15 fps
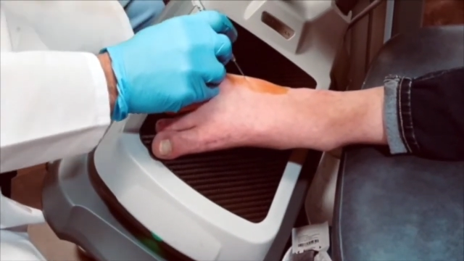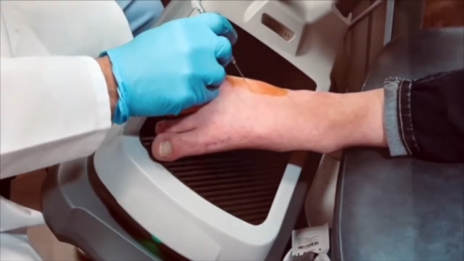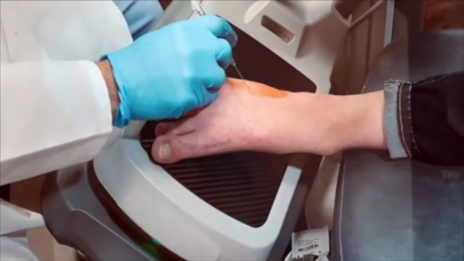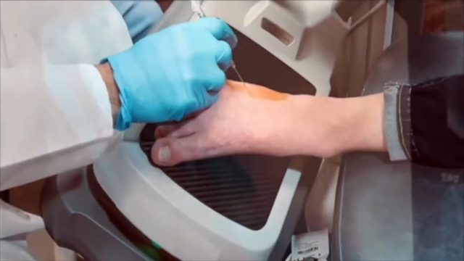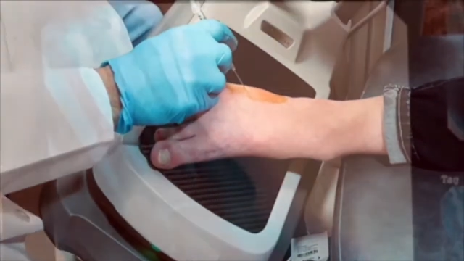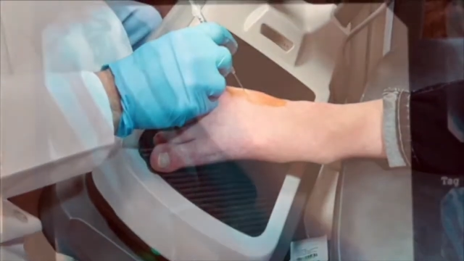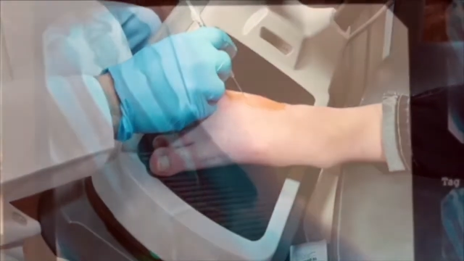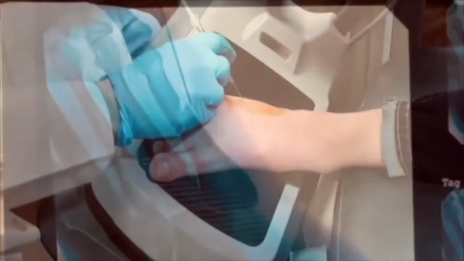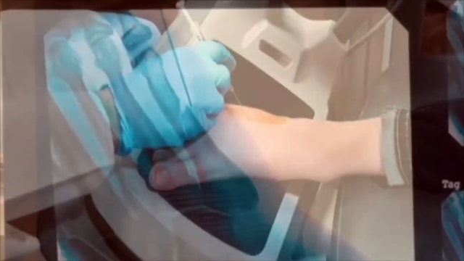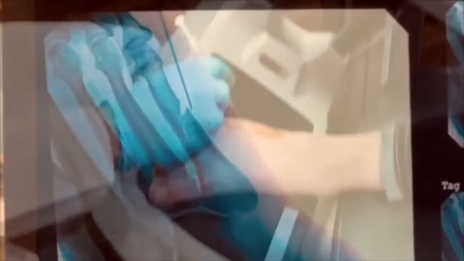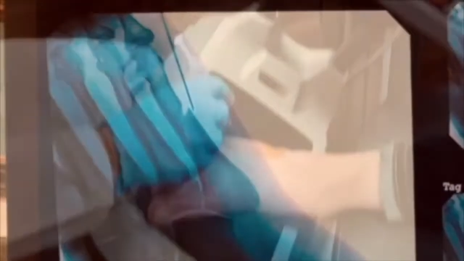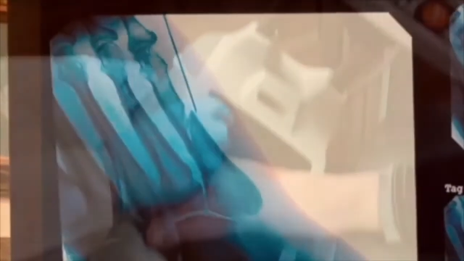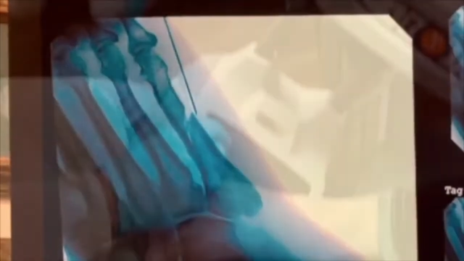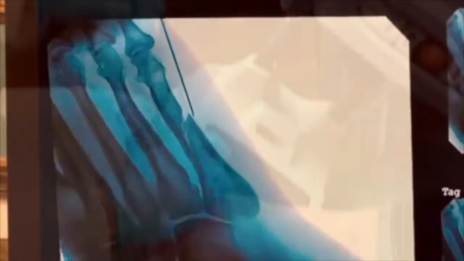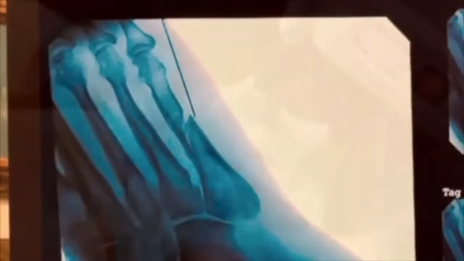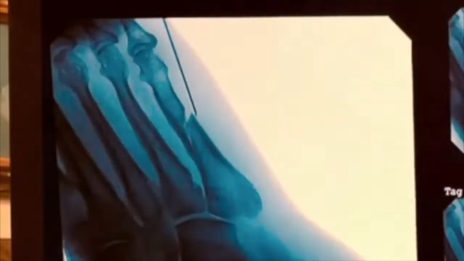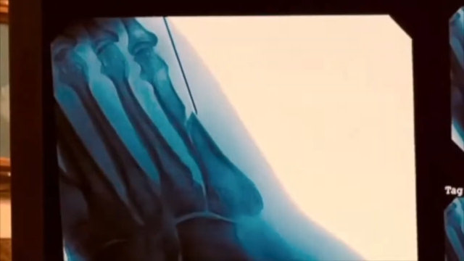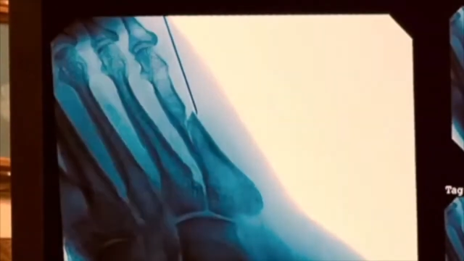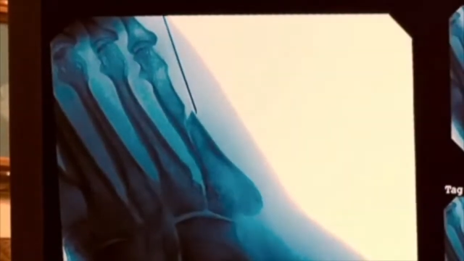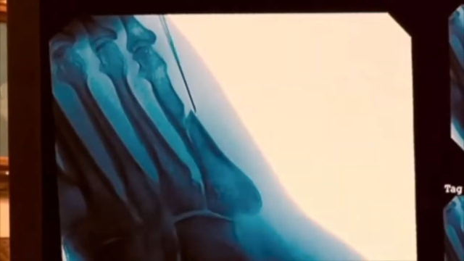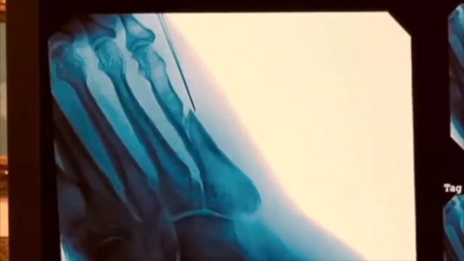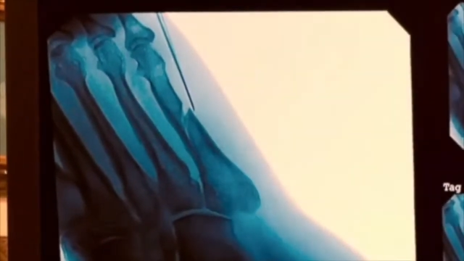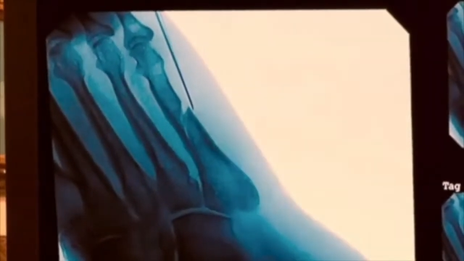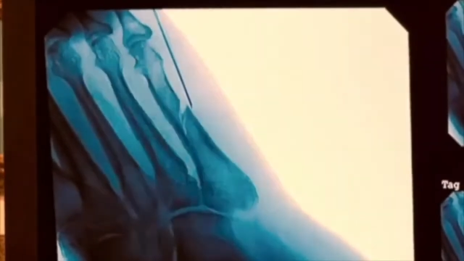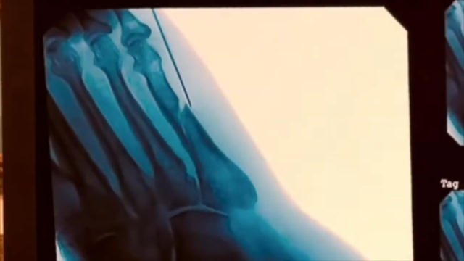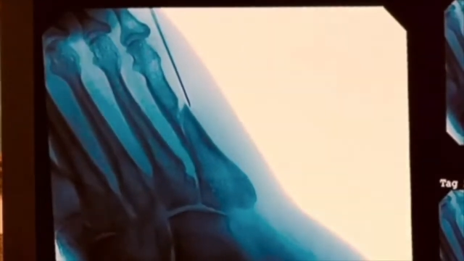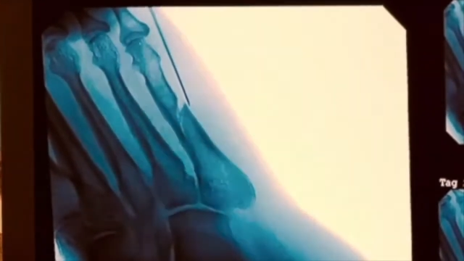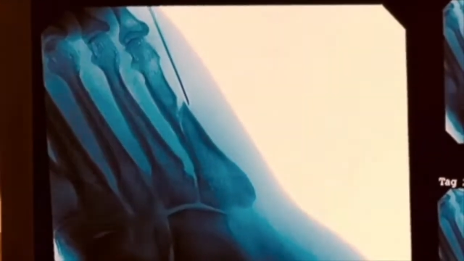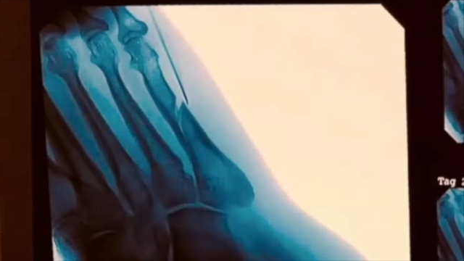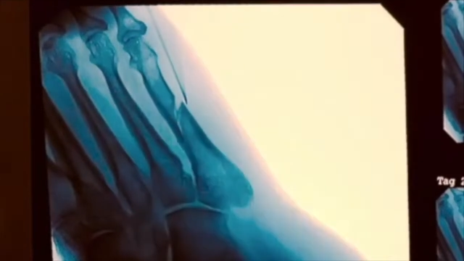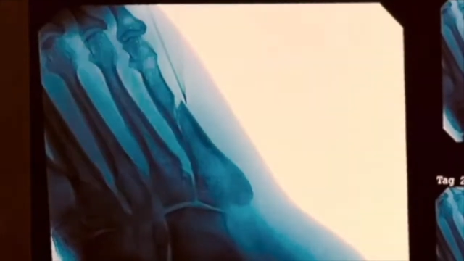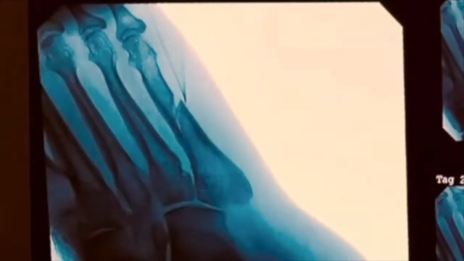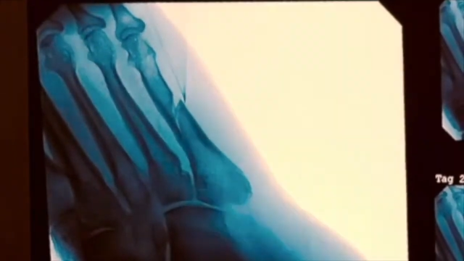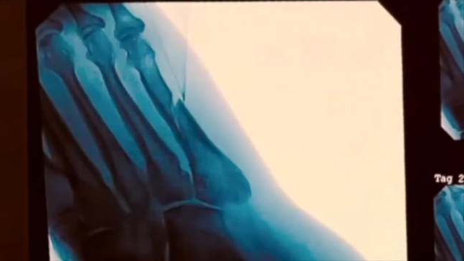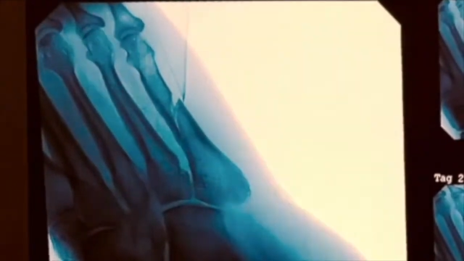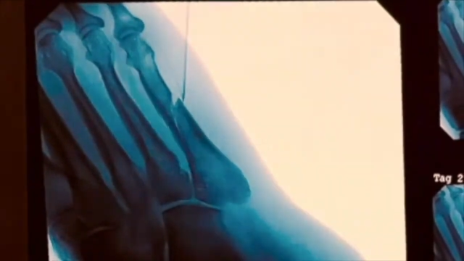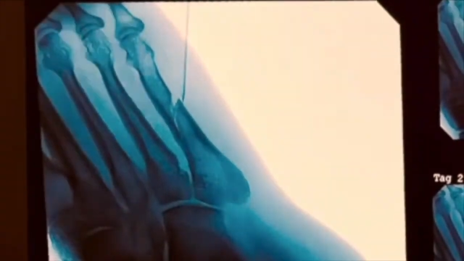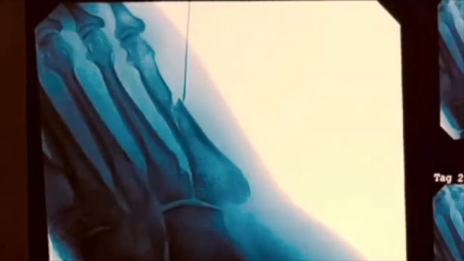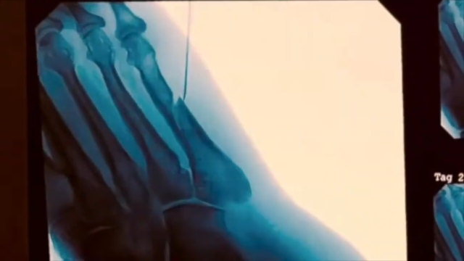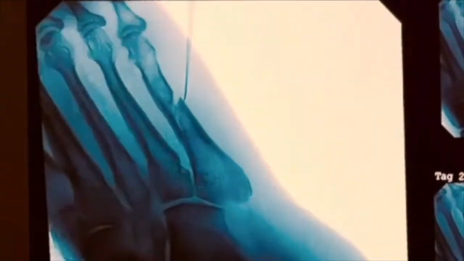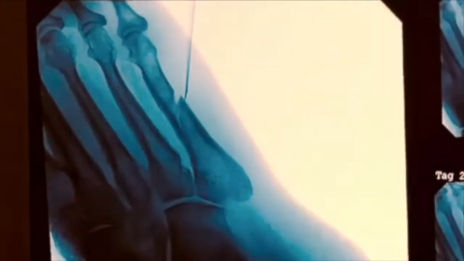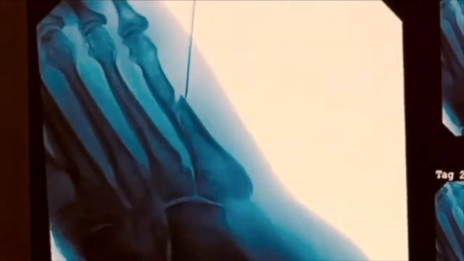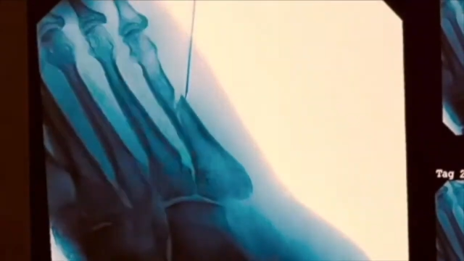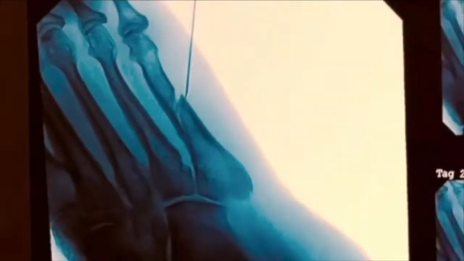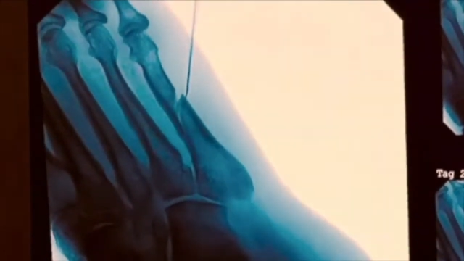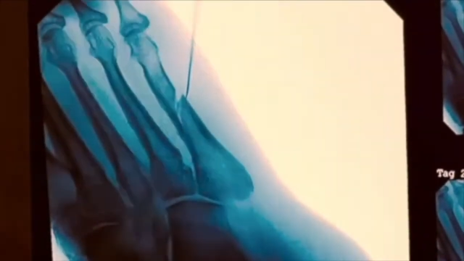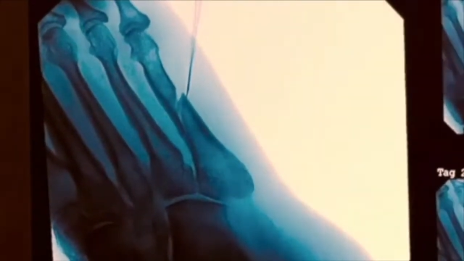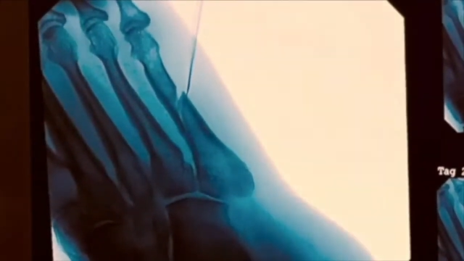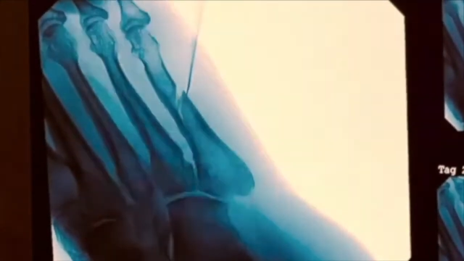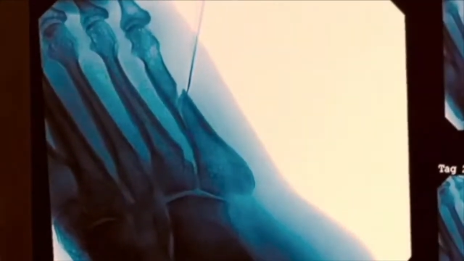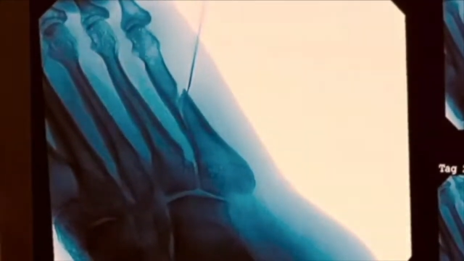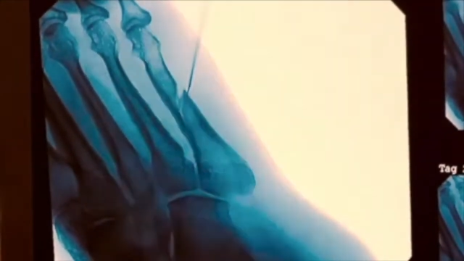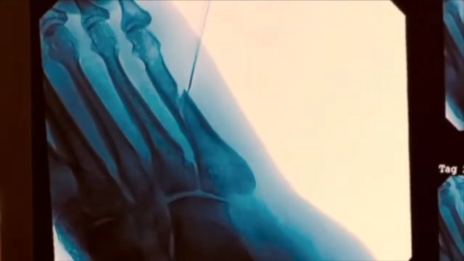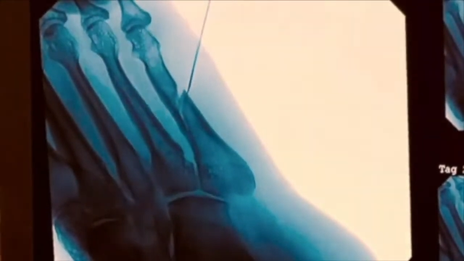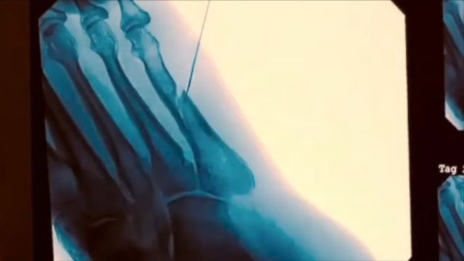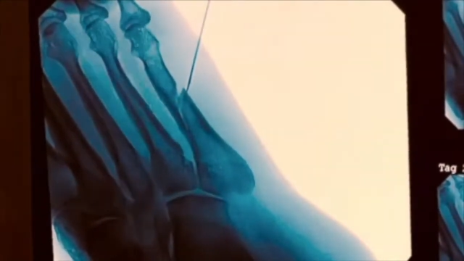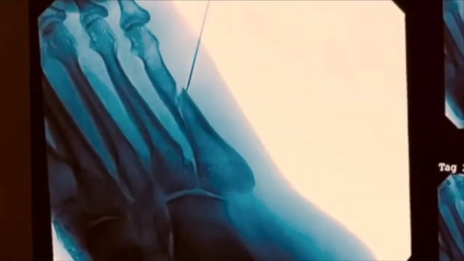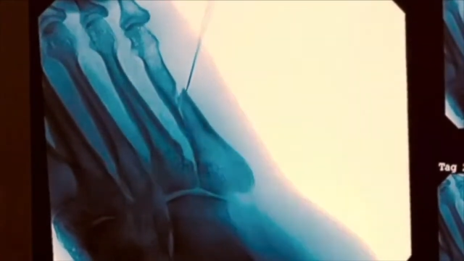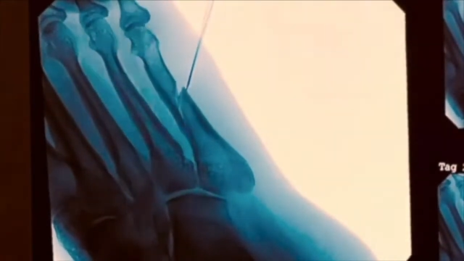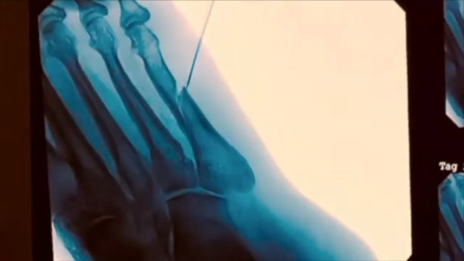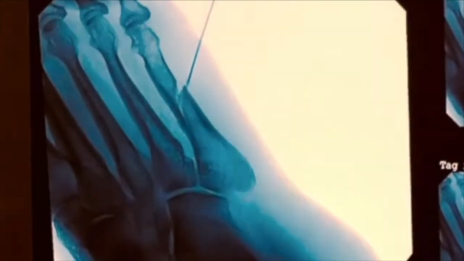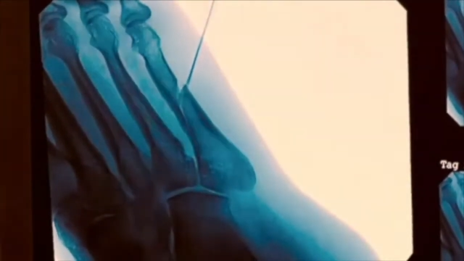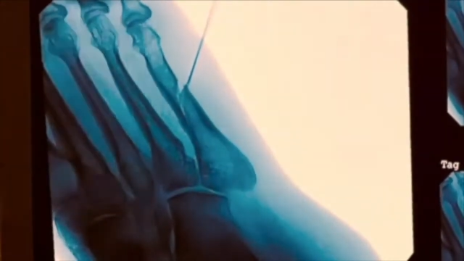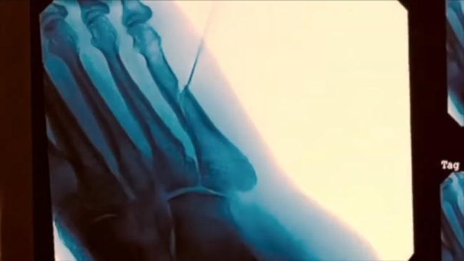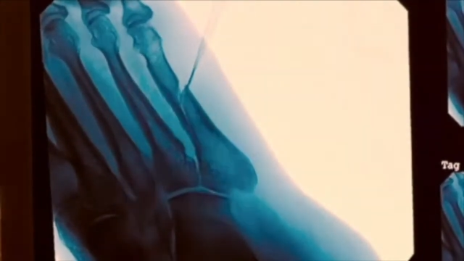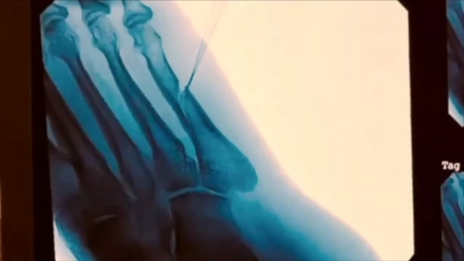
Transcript: Nobody's mouth can be seen.